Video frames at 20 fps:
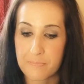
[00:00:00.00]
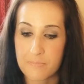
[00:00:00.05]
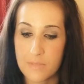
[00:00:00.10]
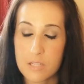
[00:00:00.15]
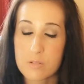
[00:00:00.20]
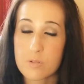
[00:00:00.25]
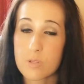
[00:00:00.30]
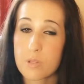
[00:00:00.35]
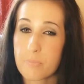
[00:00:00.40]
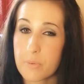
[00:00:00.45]

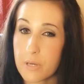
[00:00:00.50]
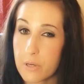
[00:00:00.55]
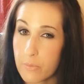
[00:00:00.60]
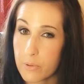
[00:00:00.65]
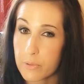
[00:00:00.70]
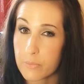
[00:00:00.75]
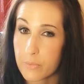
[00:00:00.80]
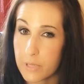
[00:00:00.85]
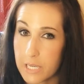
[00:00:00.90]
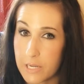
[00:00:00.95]
So the big
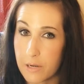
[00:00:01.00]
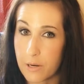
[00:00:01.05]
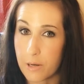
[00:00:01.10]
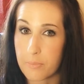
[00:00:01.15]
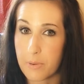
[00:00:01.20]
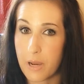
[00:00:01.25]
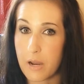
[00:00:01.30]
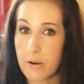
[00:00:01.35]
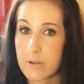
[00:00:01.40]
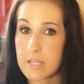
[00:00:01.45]
one we hear
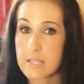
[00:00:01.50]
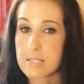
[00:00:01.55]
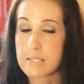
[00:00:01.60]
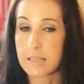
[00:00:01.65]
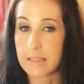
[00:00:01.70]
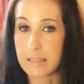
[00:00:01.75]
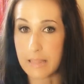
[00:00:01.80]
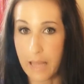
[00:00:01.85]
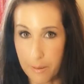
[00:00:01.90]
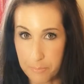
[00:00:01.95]
about is
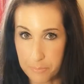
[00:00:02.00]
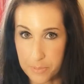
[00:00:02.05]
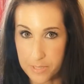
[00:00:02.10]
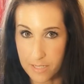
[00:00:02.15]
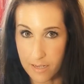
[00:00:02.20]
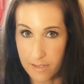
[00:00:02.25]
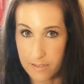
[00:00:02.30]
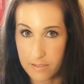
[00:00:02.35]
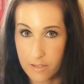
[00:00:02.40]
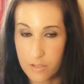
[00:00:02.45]

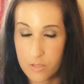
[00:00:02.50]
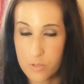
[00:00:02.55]
leptin.